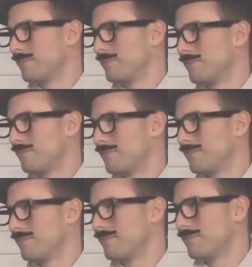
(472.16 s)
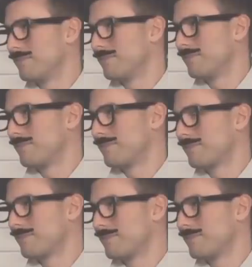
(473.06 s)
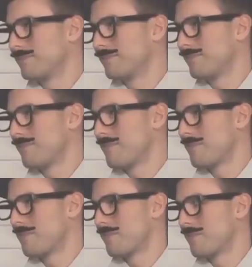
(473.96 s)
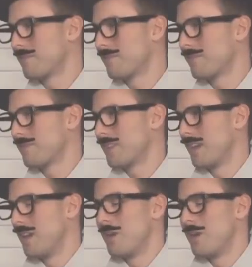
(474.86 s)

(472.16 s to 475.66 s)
(not speaking)